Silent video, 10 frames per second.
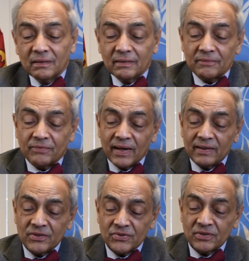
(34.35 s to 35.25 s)
that
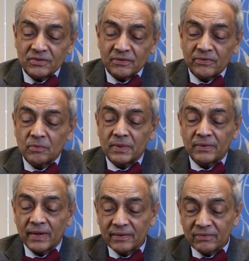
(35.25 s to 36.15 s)
violations of human
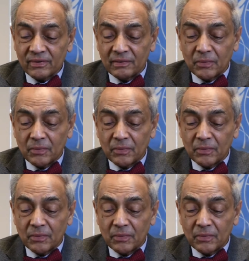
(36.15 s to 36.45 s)
rights in